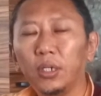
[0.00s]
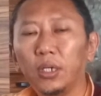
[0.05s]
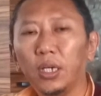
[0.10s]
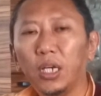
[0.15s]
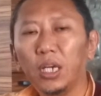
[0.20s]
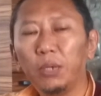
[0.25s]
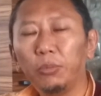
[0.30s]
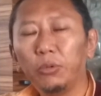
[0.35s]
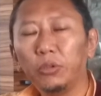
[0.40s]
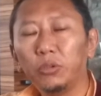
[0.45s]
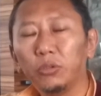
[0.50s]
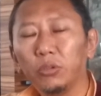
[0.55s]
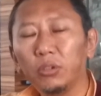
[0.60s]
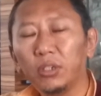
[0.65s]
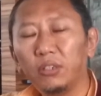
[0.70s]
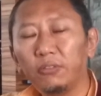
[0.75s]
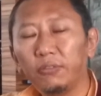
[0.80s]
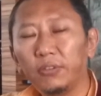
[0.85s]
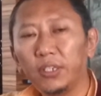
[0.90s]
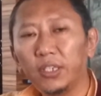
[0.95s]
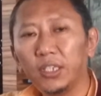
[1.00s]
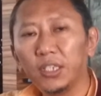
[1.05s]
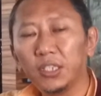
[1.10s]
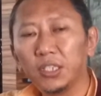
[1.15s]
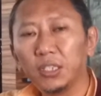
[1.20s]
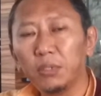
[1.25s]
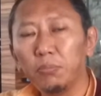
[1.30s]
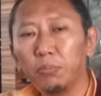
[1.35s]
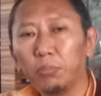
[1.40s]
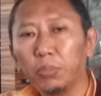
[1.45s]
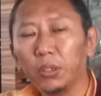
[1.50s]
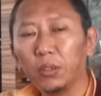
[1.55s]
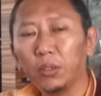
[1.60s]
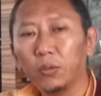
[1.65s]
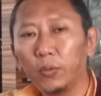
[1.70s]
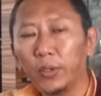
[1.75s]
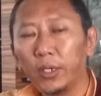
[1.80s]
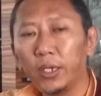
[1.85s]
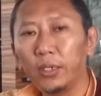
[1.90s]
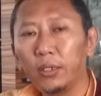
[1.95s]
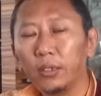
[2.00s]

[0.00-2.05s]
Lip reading: able to live in a simple way,